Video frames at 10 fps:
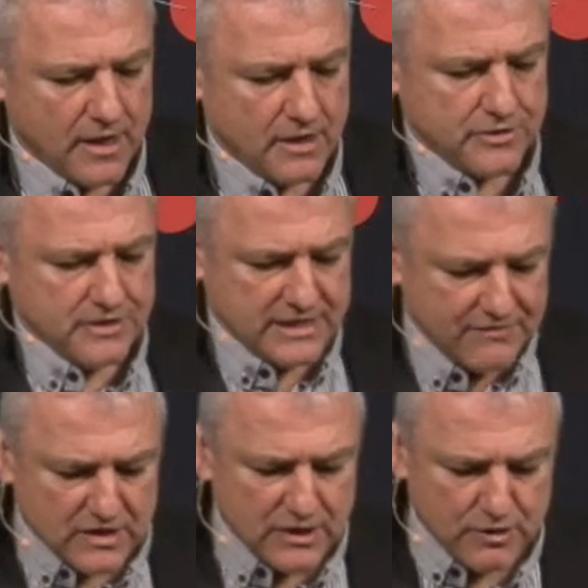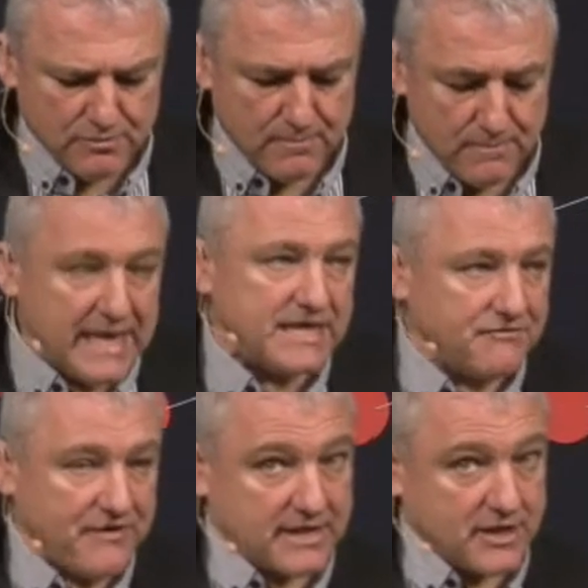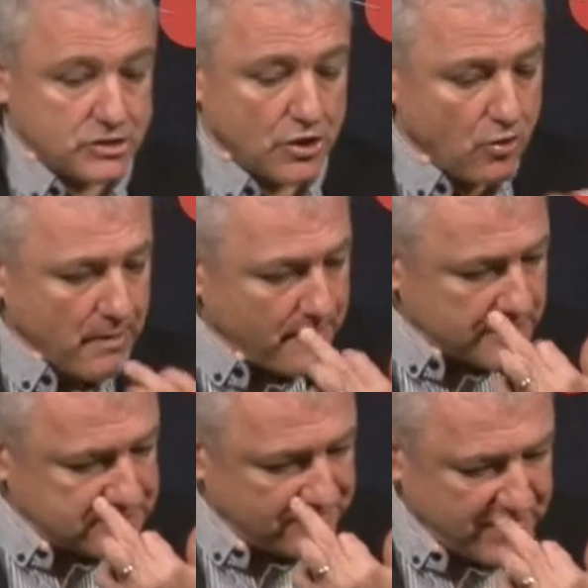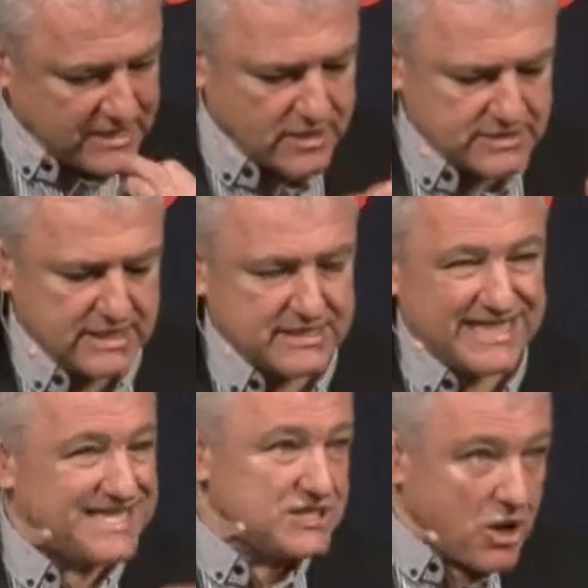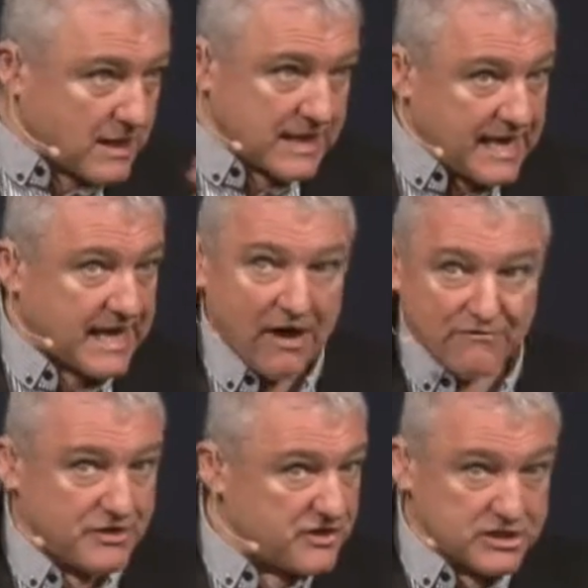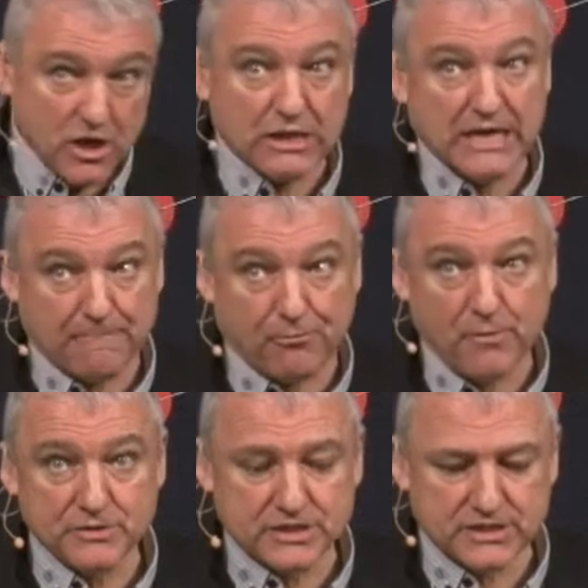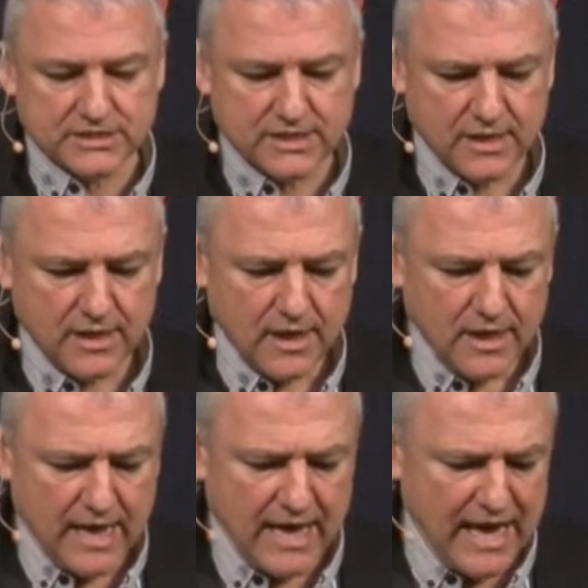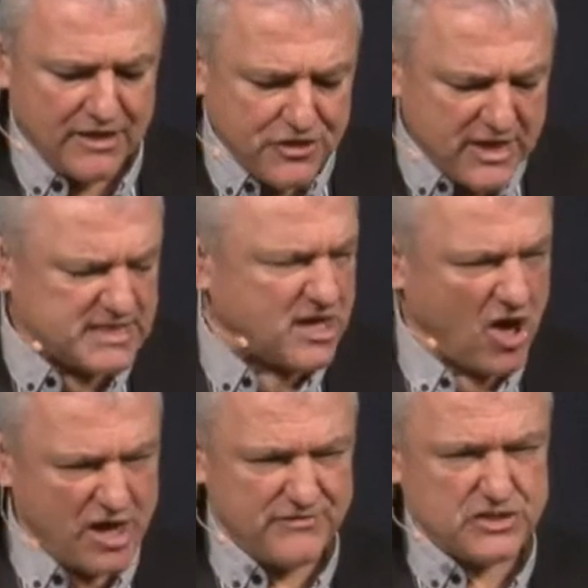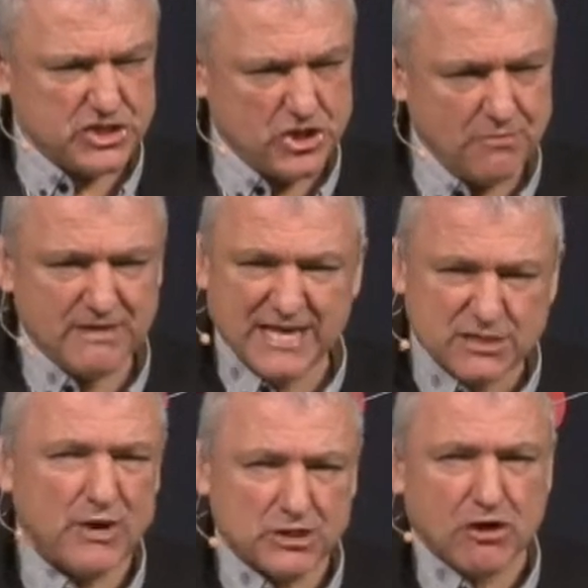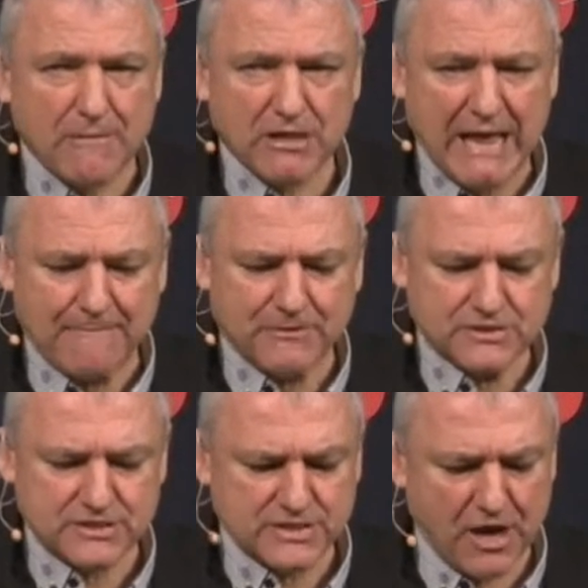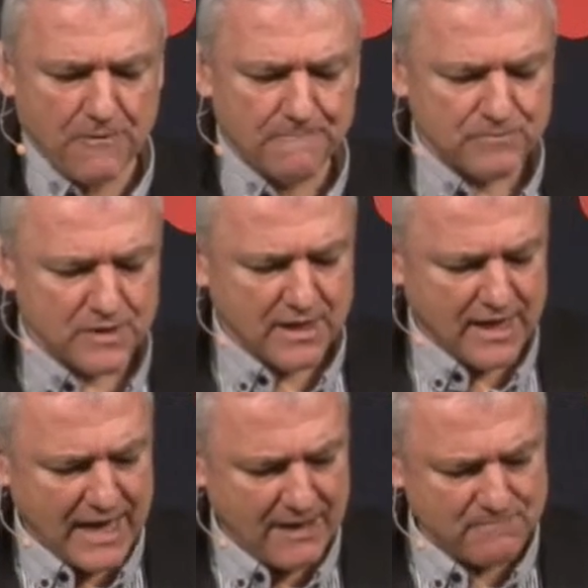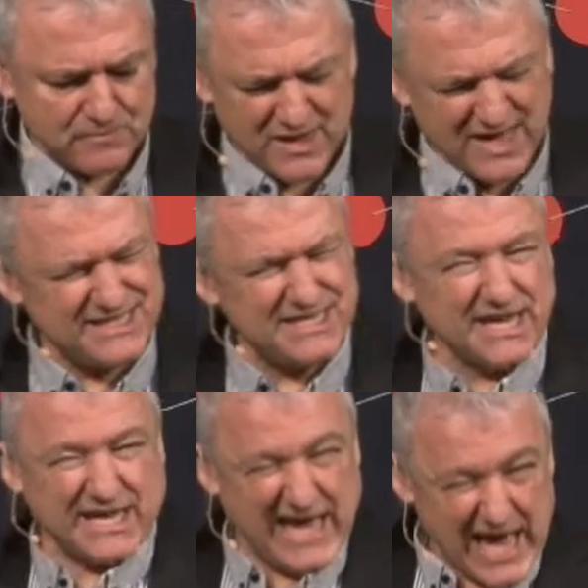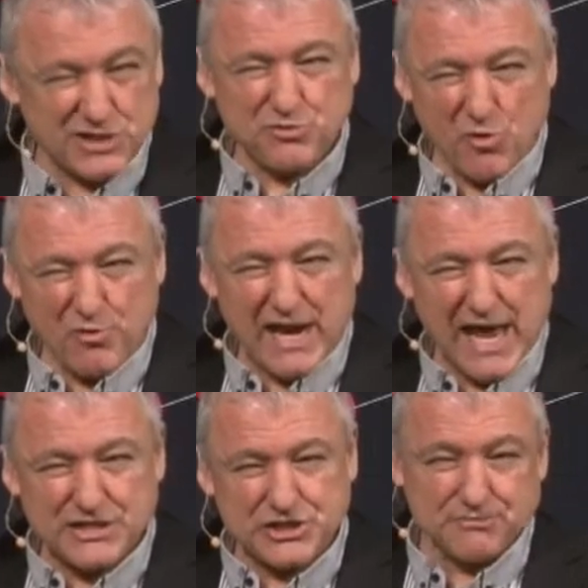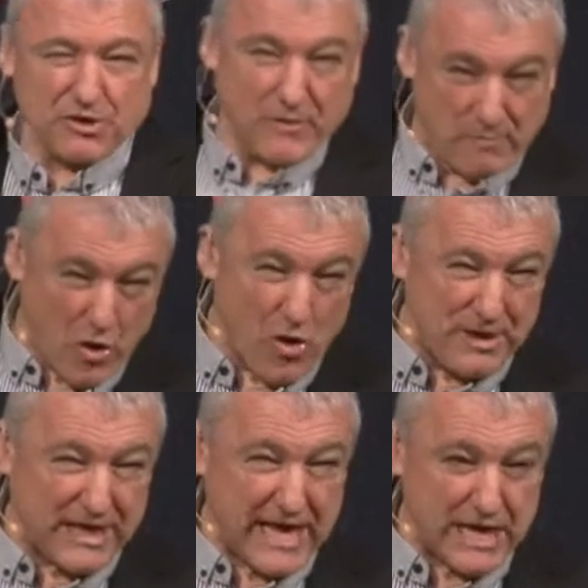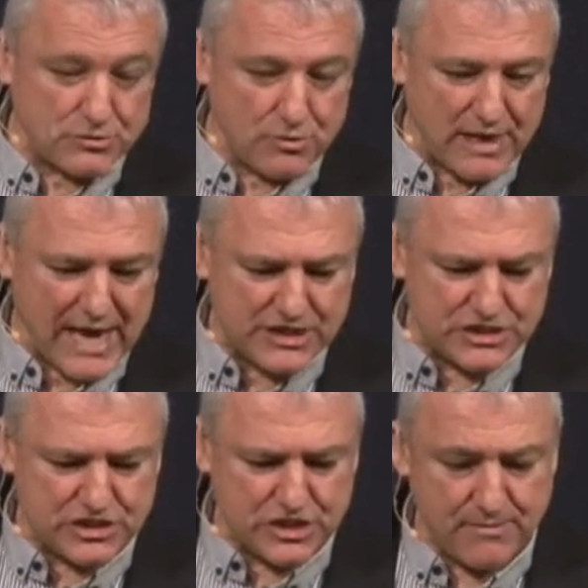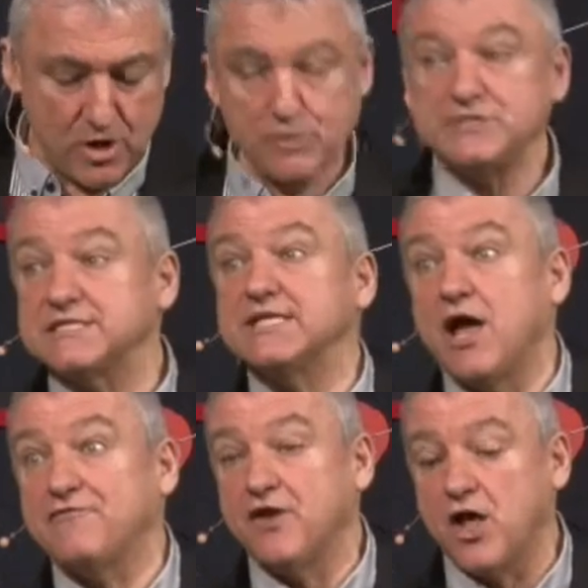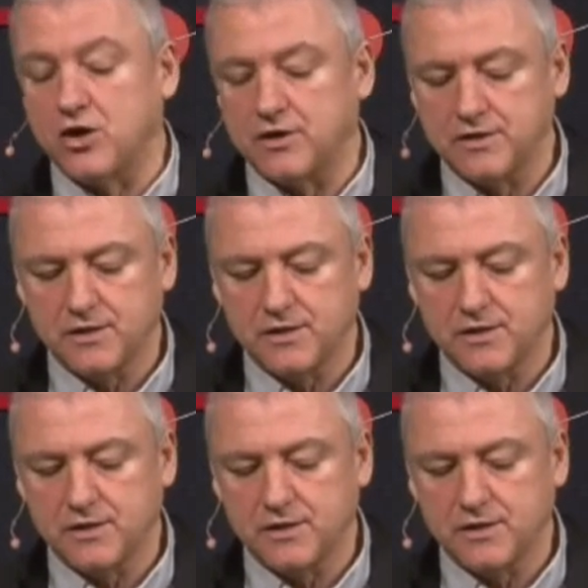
uh, the difficulty with many de factos, not all, but most de factos, is that there's no clear covenant, there's no clear promises. Uh, and things are kind of assumed, and that's where trouble happens. So, um, is this a casual relationship, or a permanent casual relationship, or is this lifelong?